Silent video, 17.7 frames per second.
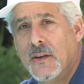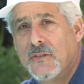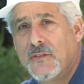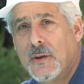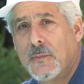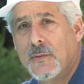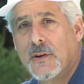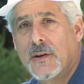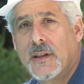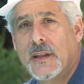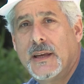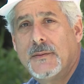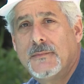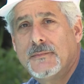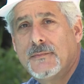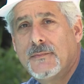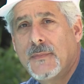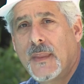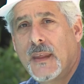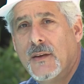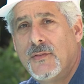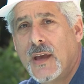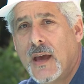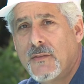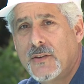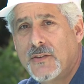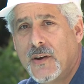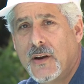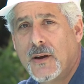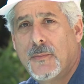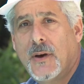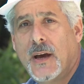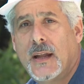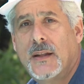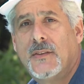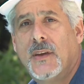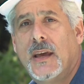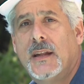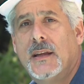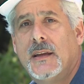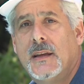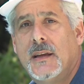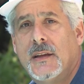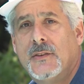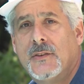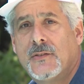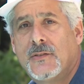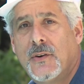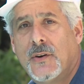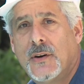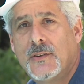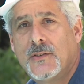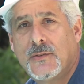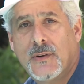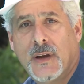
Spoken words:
Similarly, if you have a terabyte of data in your storage